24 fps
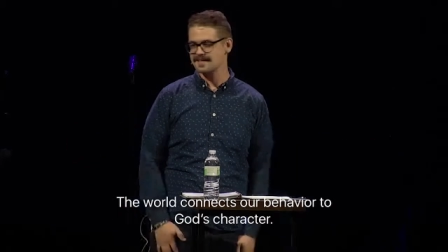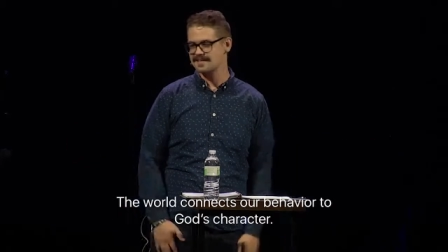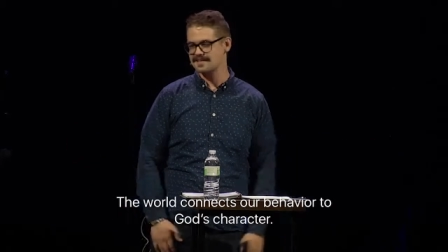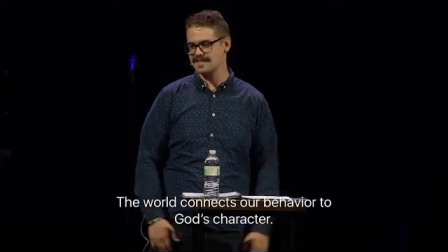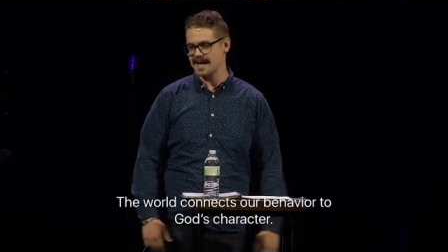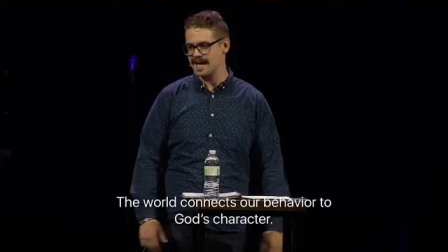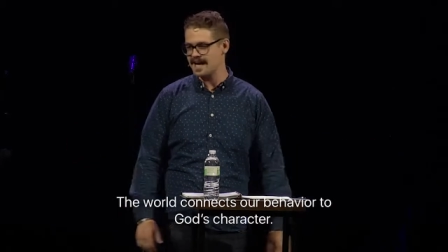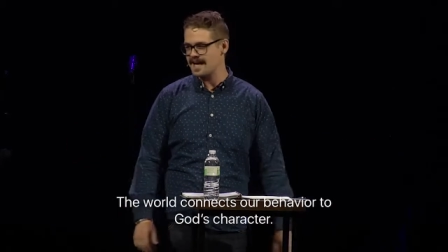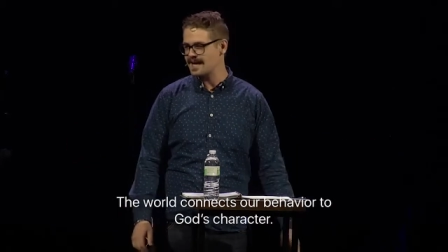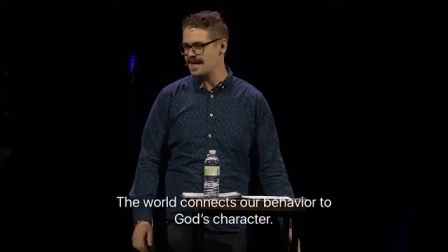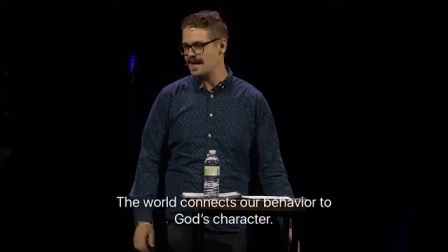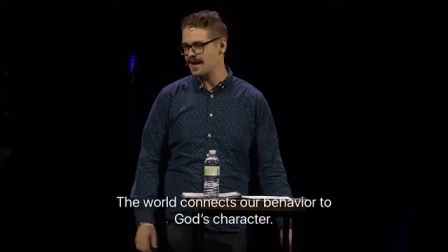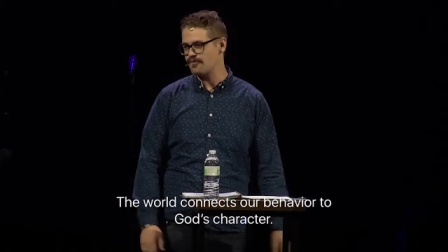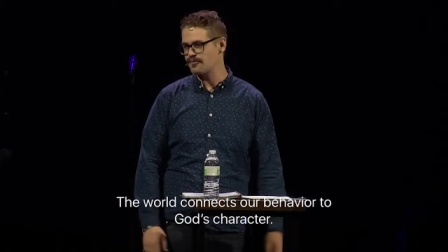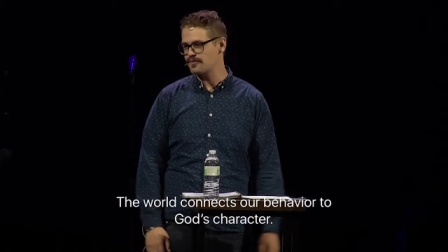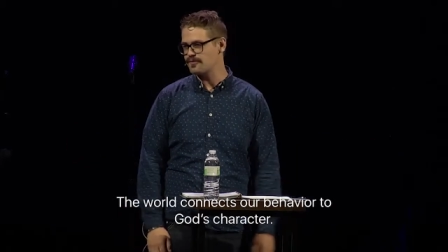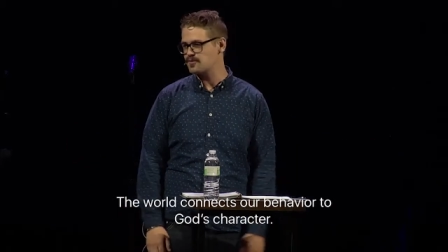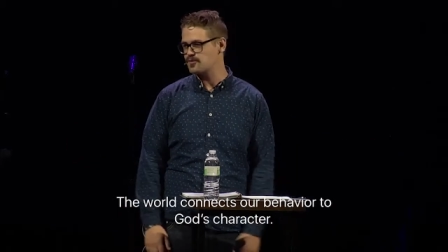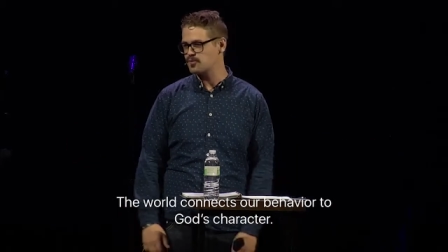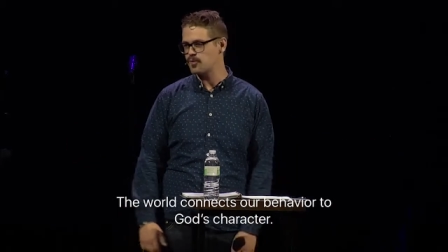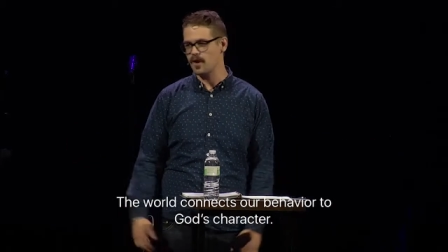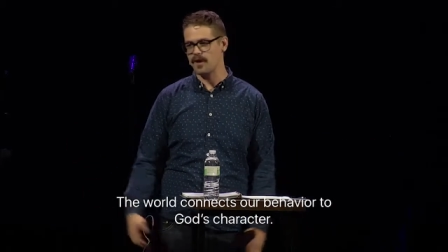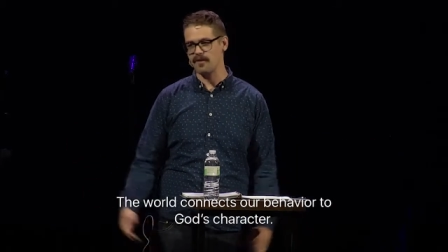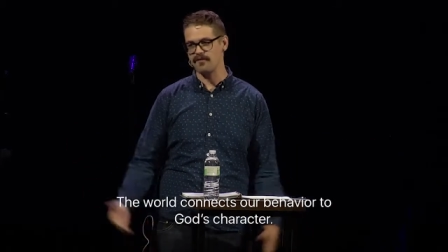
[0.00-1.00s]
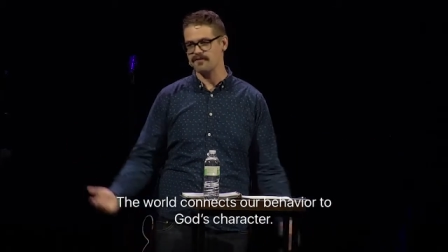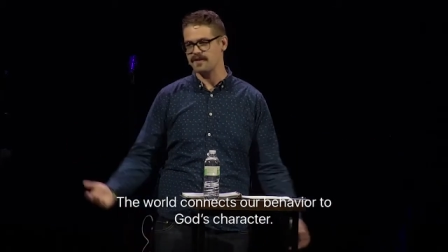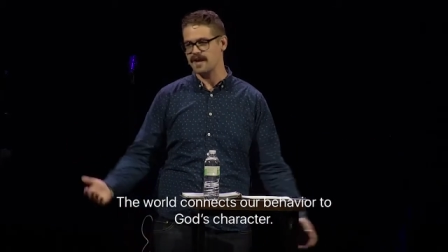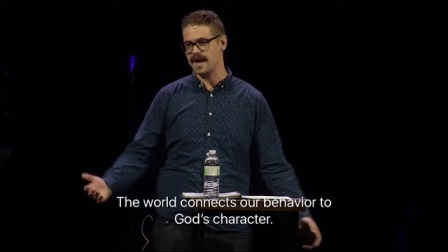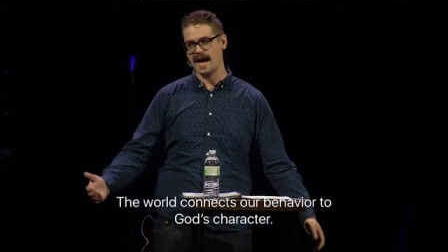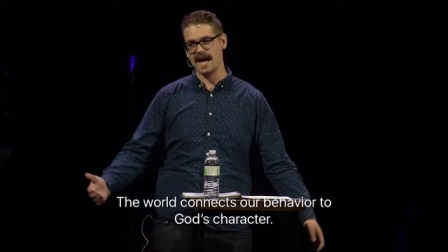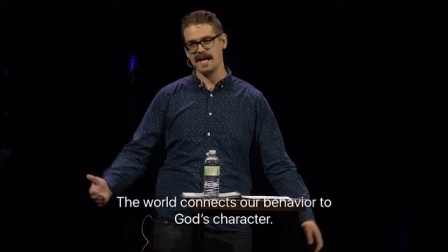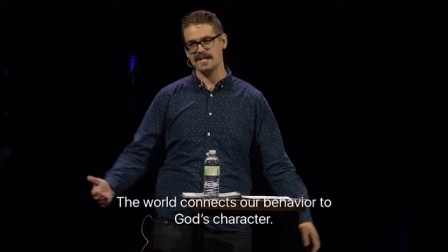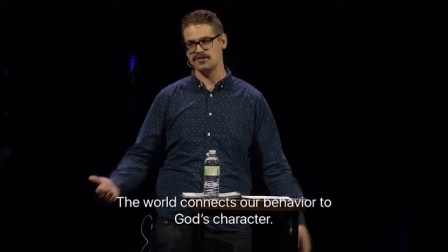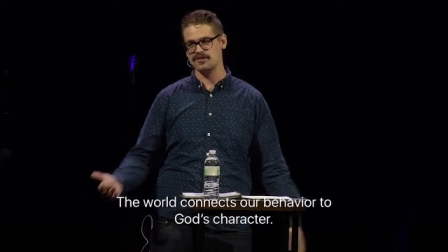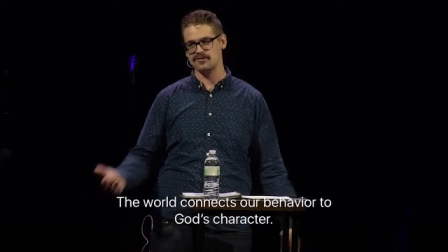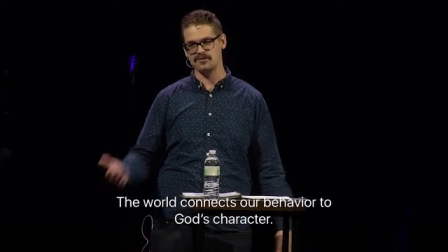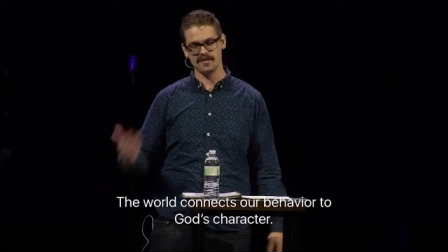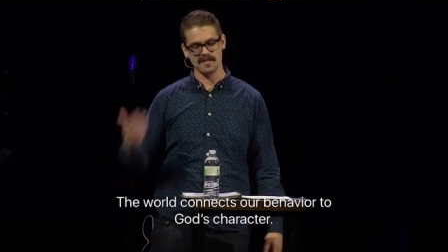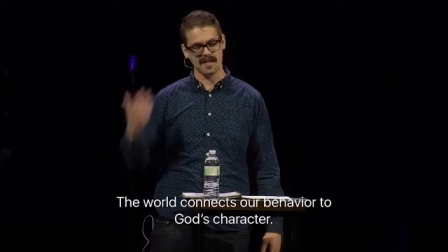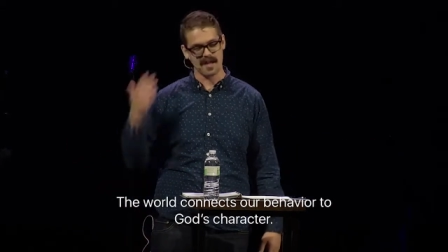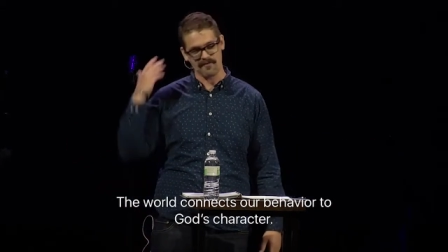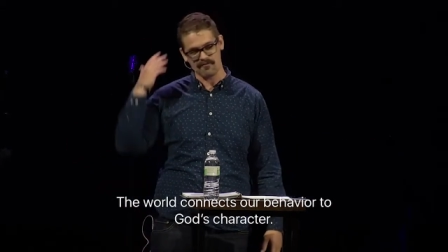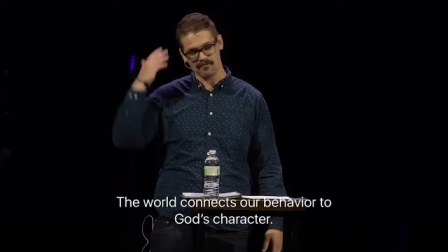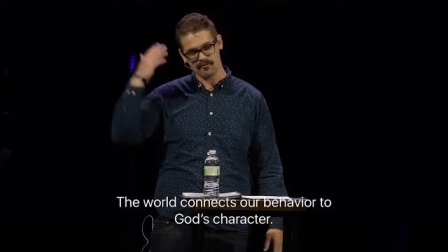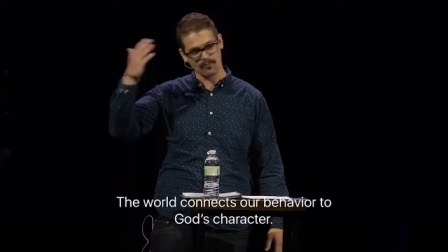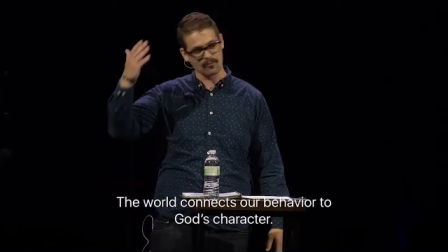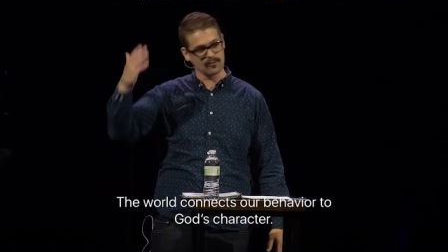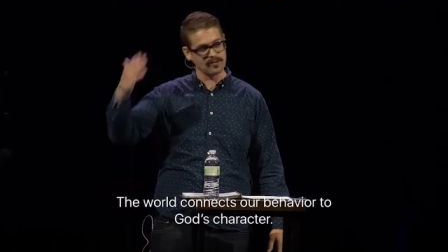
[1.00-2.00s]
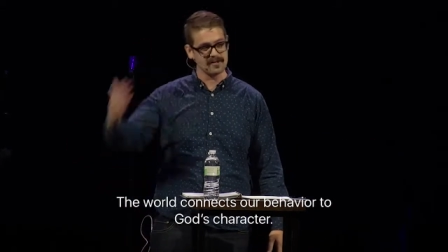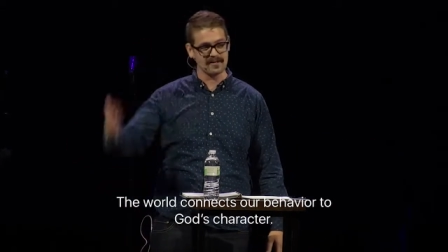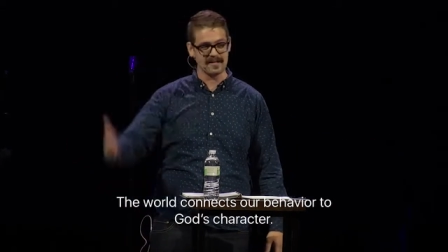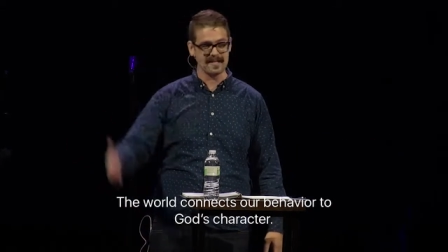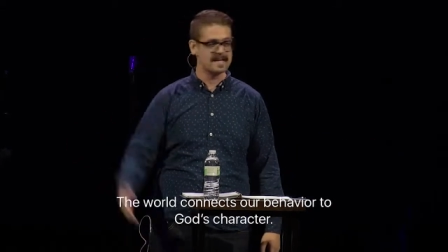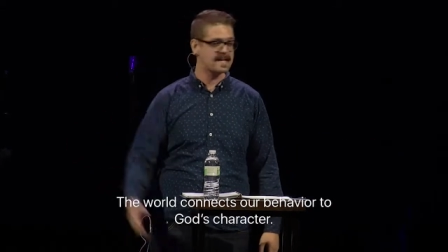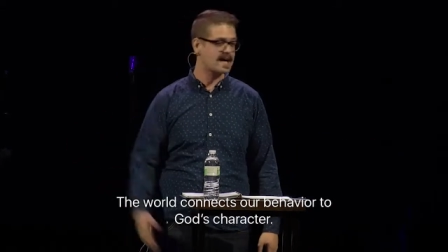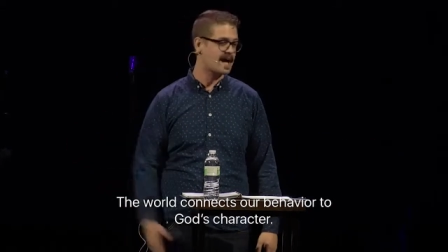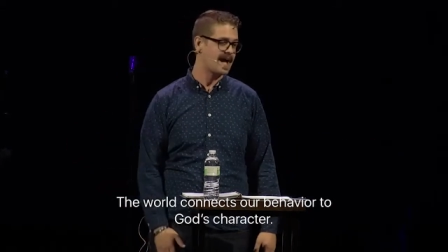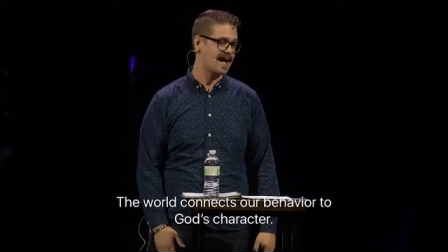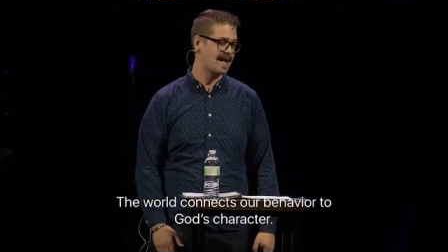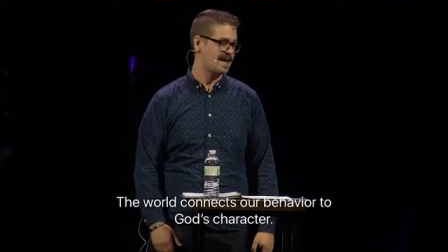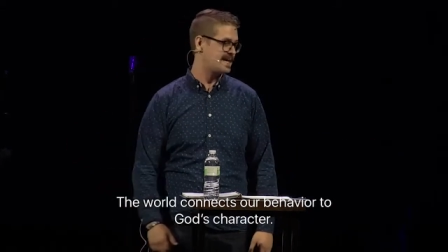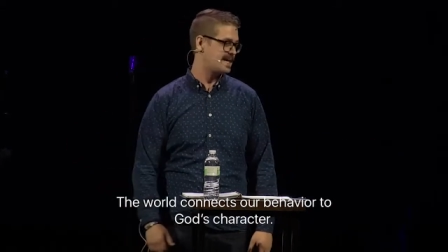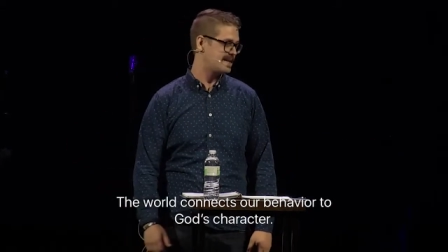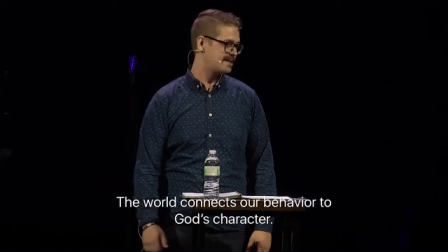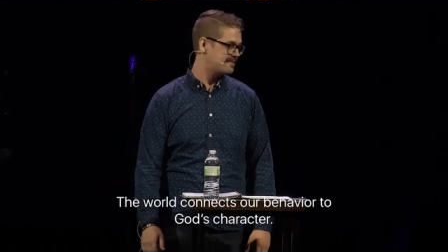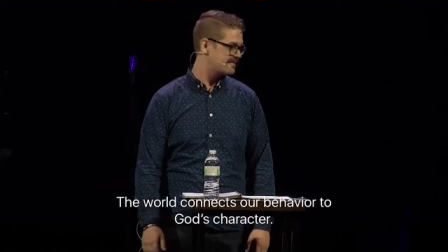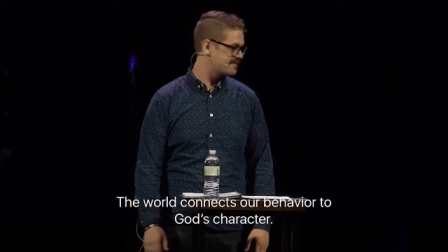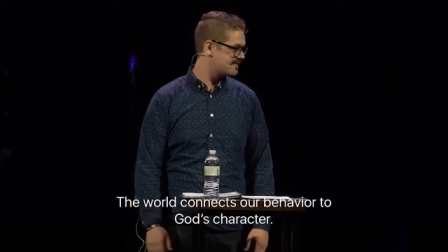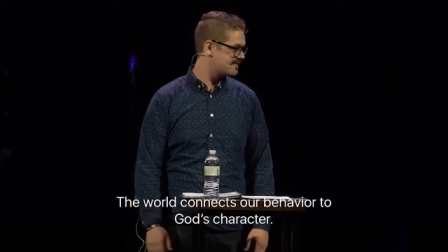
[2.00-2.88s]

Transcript: to hang out with 12 guys who never really got it.